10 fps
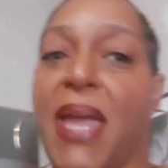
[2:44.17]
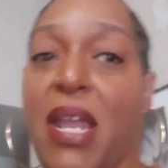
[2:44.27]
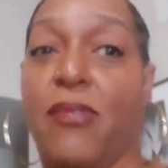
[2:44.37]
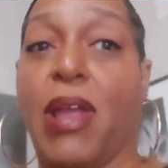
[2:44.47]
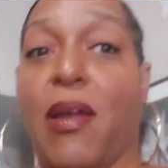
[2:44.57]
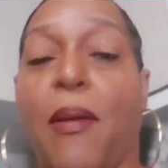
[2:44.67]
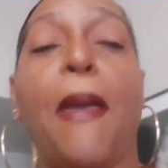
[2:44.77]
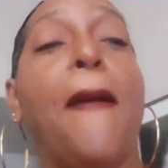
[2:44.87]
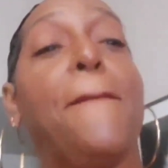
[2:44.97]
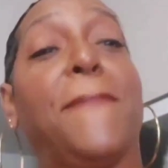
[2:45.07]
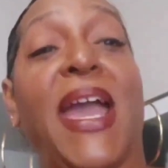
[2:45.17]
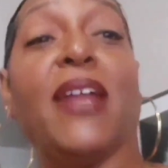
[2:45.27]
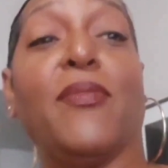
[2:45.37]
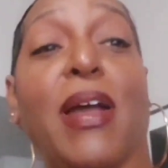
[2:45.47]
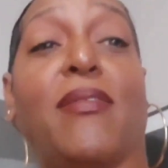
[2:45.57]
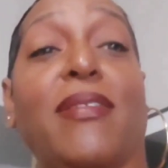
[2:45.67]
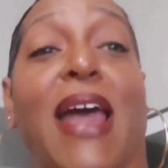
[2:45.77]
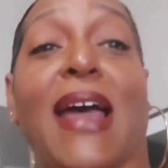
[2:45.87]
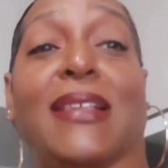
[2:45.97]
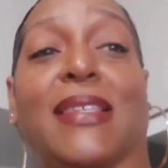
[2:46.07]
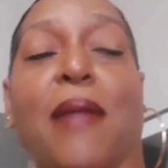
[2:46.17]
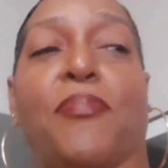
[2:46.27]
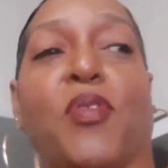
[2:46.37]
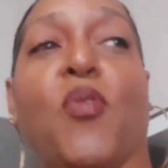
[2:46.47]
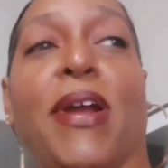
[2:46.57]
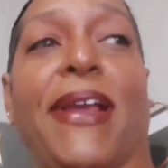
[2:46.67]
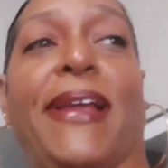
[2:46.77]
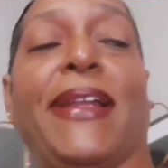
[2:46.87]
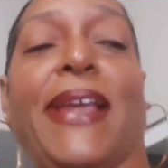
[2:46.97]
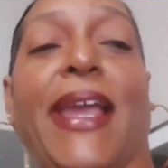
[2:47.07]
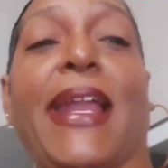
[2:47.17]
Pan around, not stop recording.